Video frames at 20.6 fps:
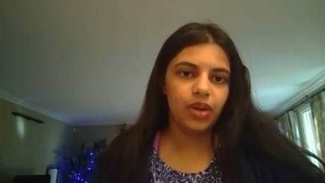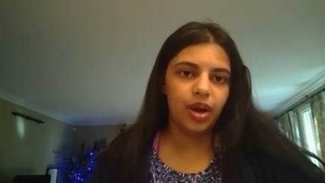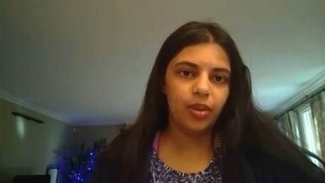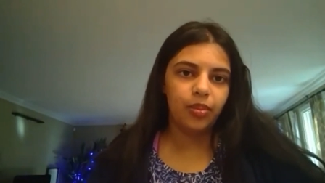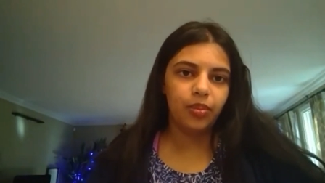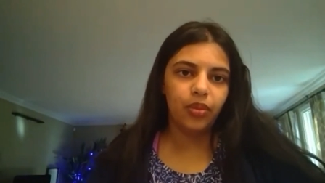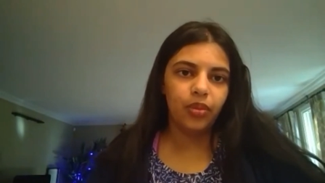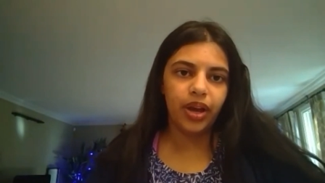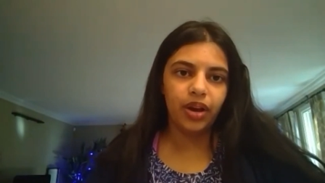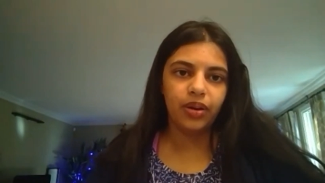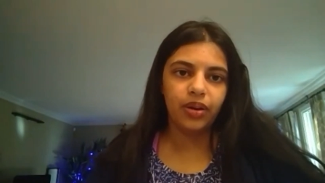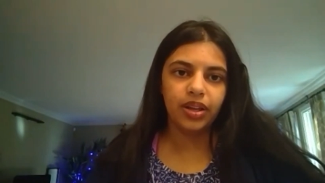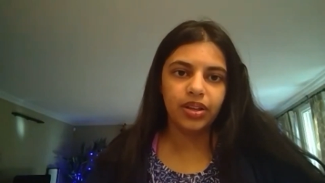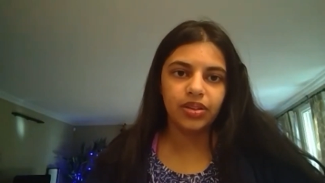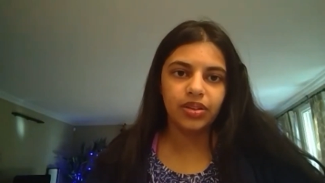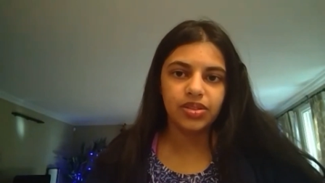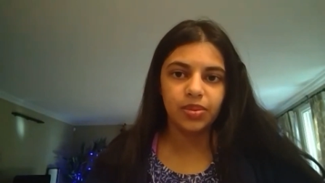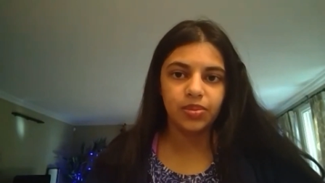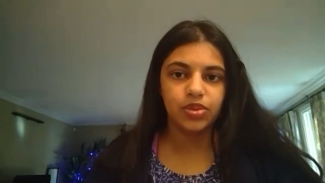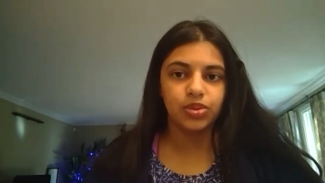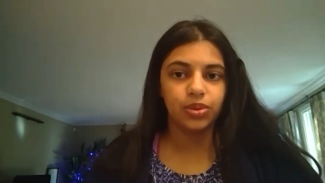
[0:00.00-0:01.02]
wearing
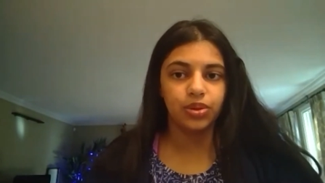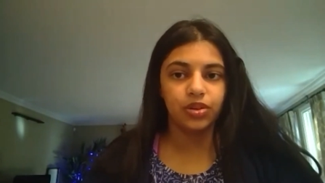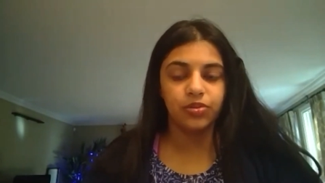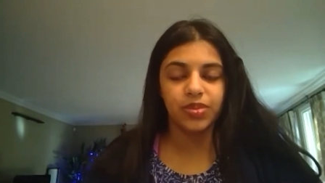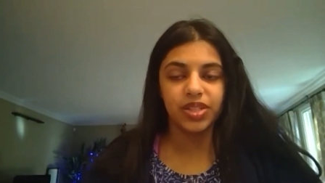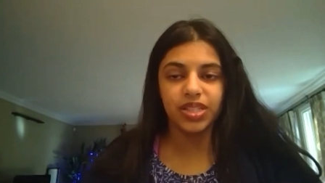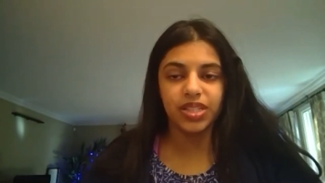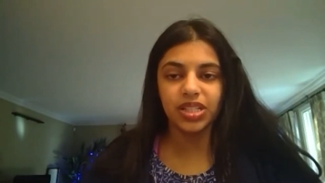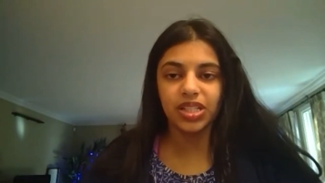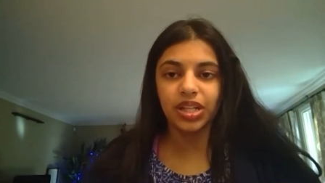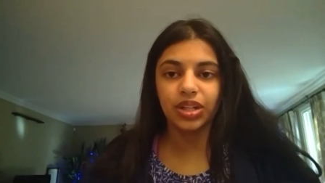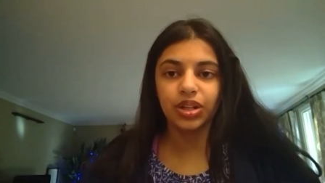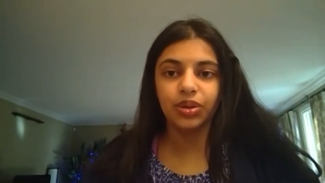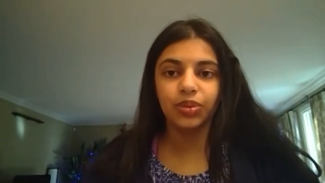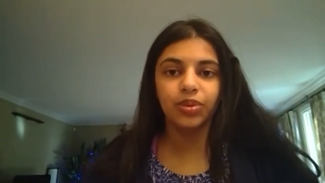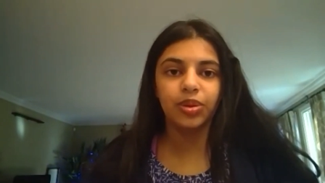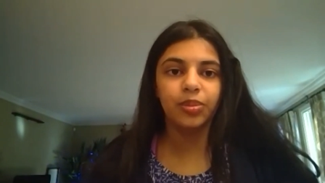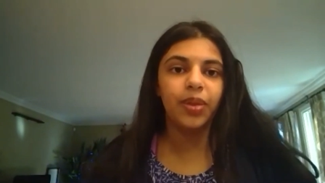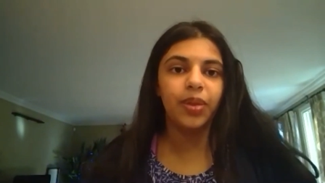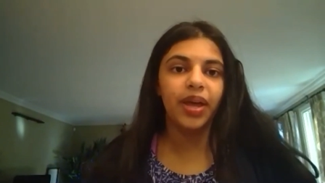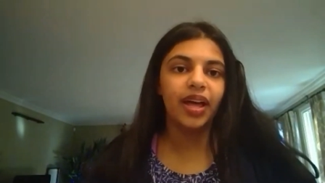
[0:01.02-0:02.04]
some sort of mosquito
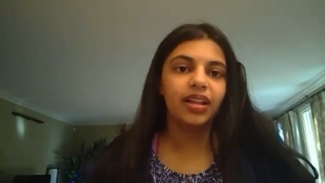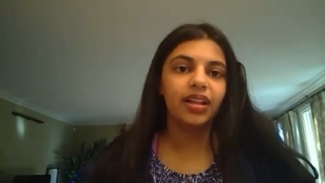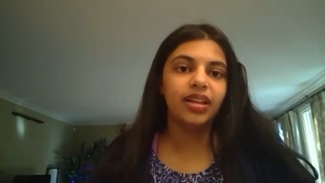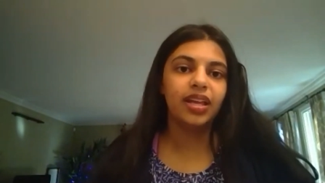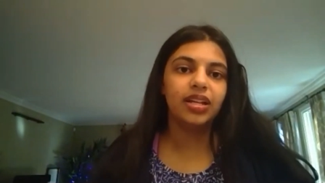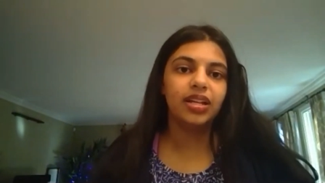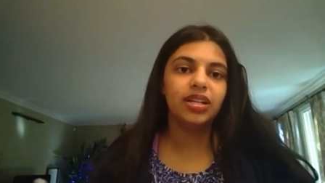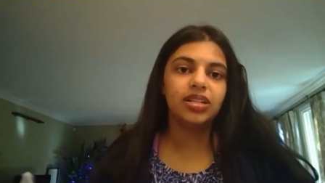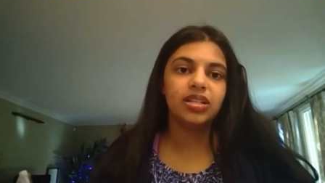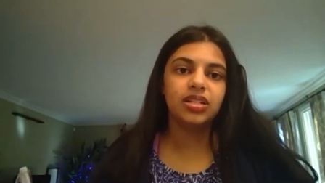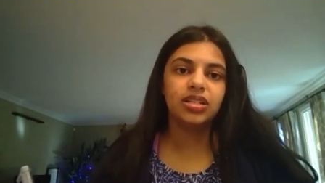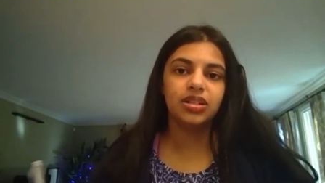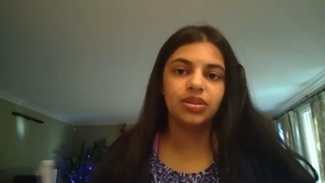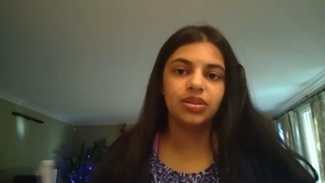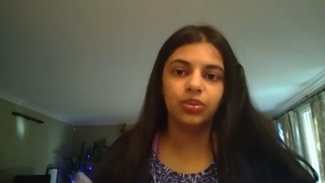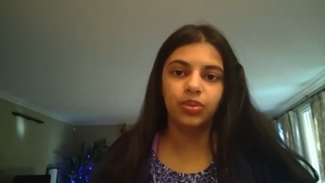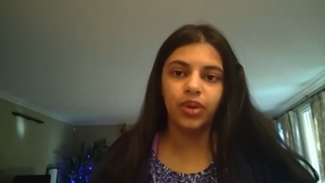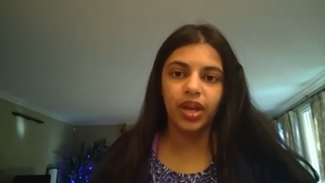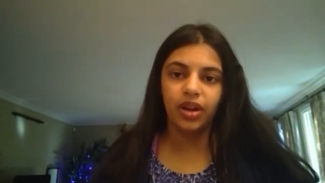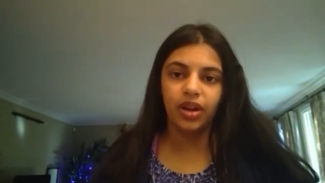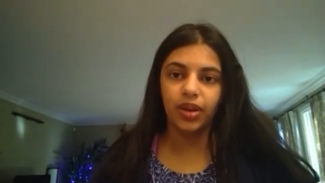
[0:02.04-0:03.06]
repellent,
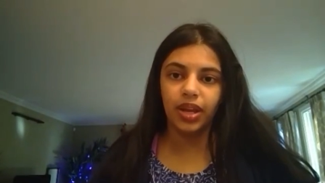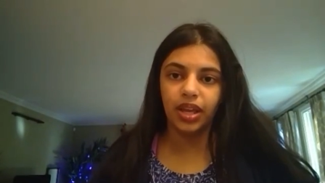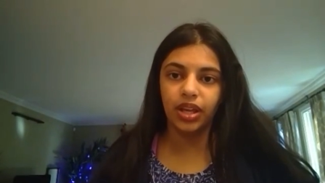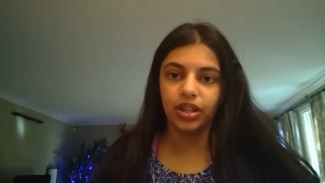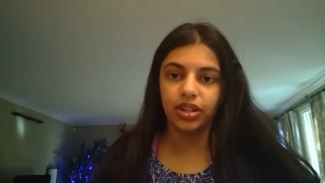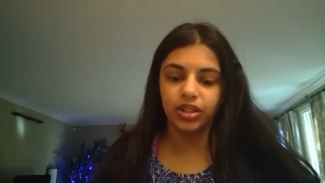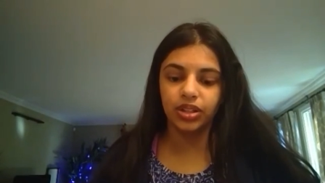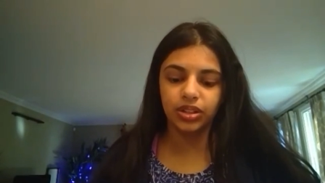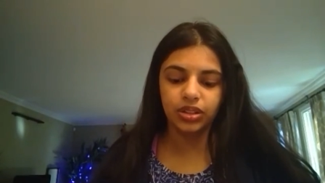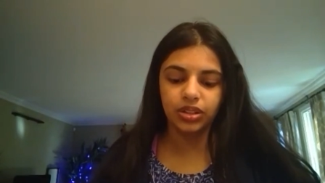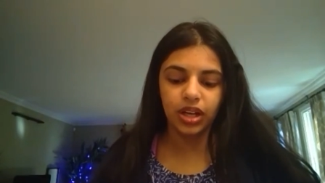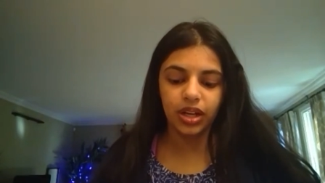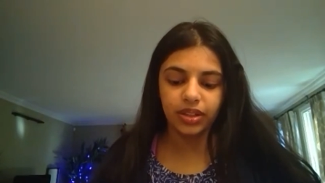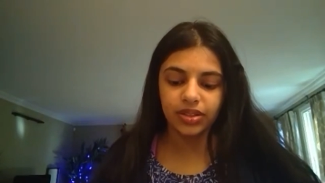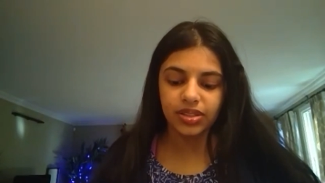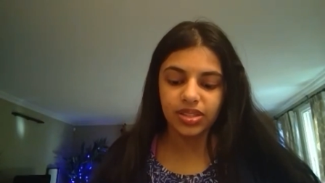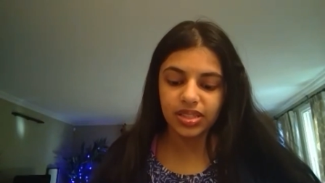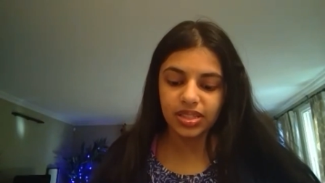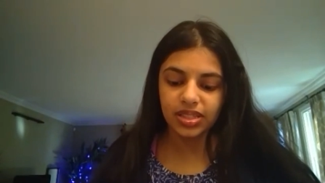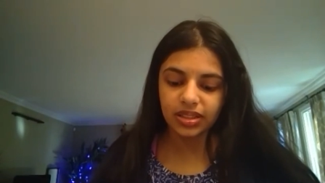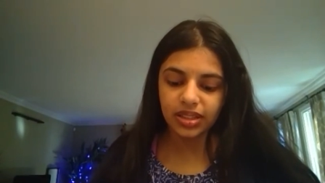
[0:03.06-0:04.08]
wearing long
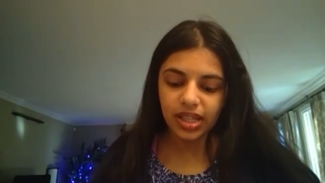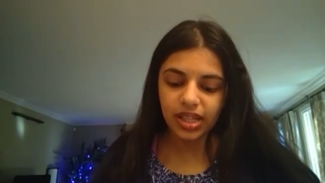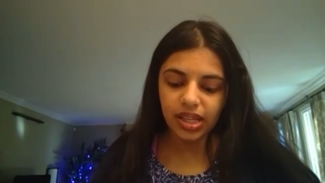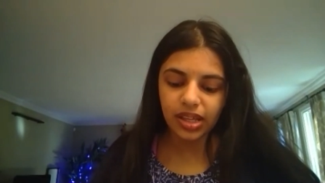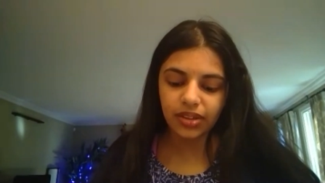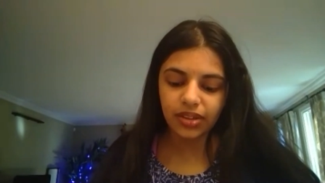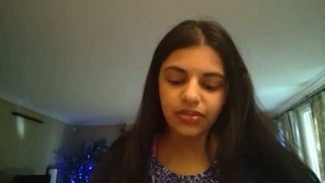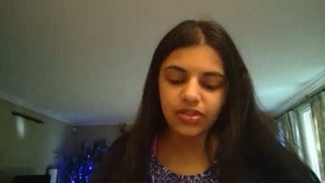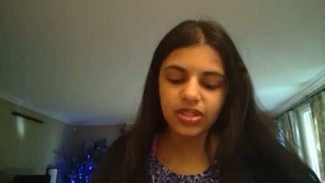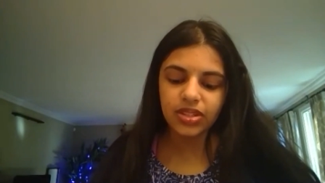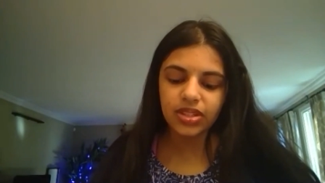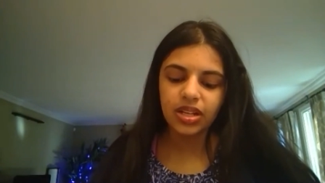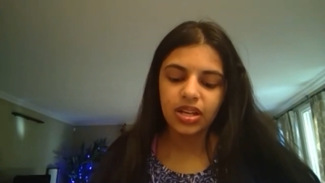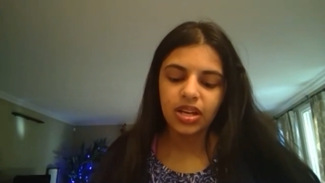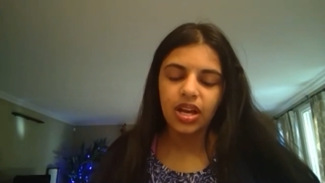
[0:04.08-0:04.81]
sleeves,